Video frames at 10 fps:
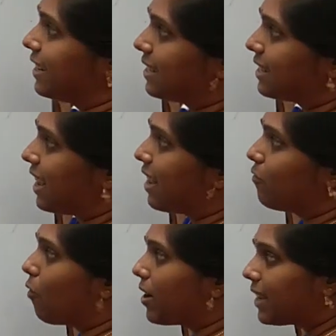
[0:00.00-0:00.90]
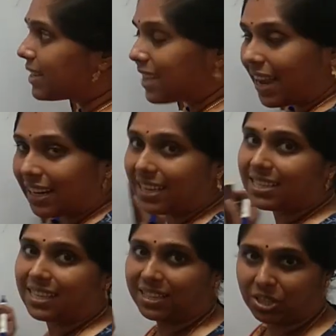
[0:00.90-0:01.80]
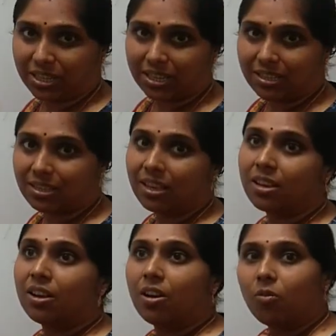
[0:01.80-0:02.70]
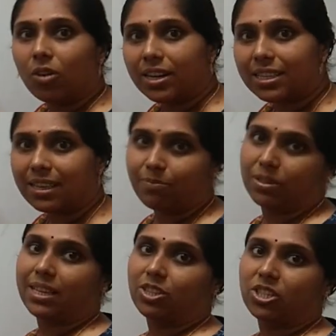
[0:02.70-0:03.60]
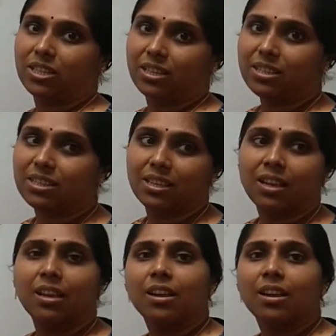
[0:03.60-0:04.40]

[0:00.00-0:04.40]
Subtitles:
understand what exactly a section is, what a subsection is,